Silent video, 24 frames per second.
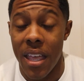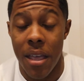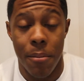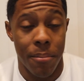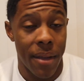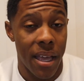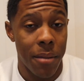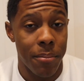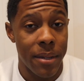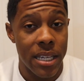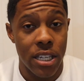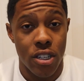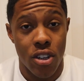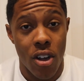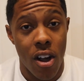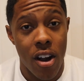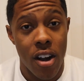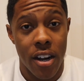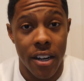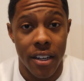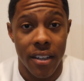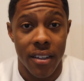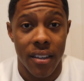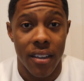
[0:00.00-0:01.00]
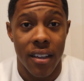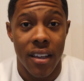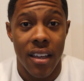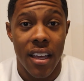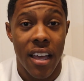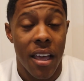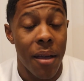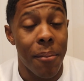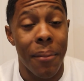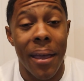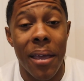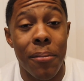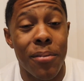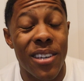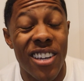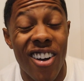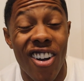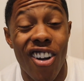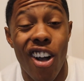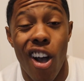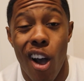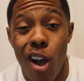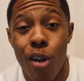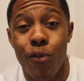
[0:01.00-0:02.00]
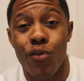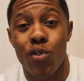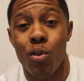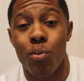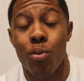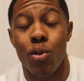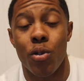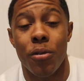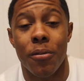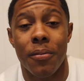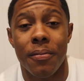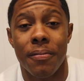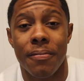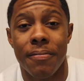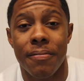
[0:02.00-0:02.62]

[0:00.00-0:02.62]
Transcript: It may be dark. It may be uncomfortable.